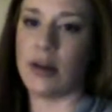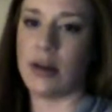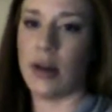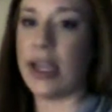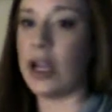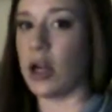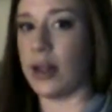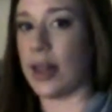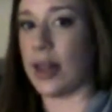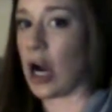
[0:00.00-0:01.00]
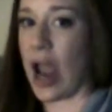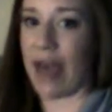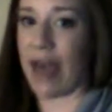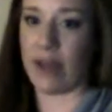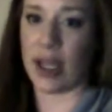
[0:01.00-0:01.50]
here and there
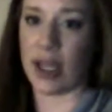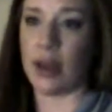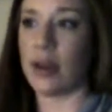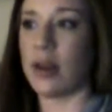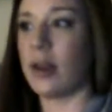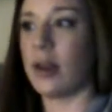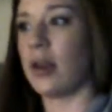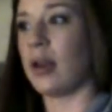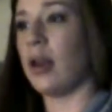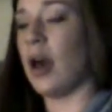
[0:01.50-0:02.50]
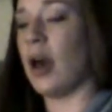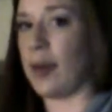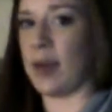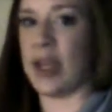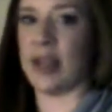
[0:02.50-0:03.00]
having
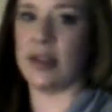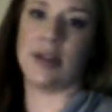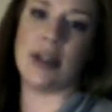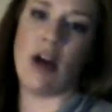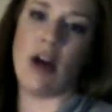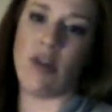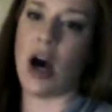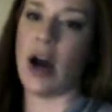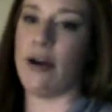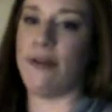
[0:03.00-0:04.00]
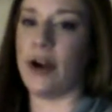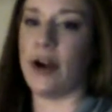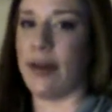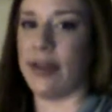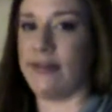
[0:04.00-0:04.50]
hummus and avocado for your healthy
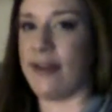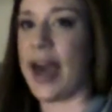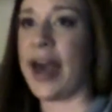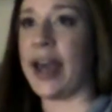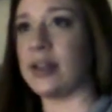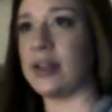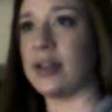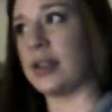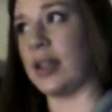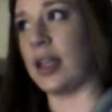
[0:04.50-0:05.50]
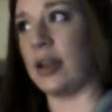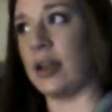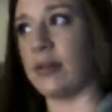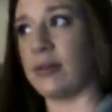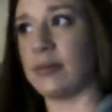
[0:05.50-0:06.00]
fats, and then
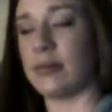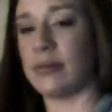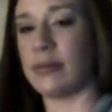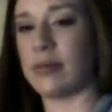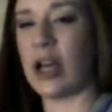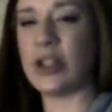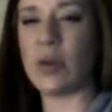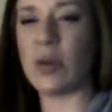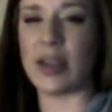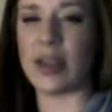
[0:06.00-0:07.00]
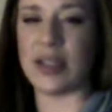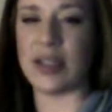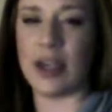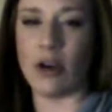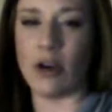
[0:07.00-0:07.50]

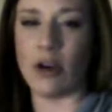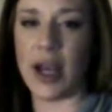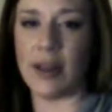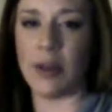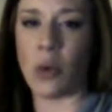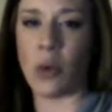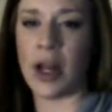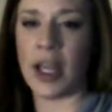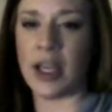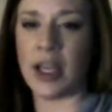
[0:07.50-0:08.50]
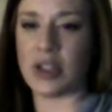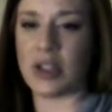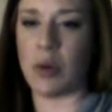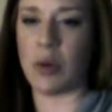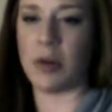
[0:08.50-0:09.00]
bread in the mornings, just like 1
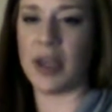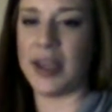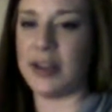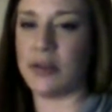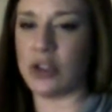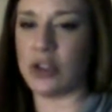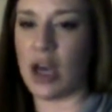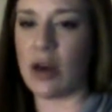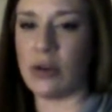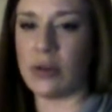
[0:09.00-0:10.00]
piece for toast.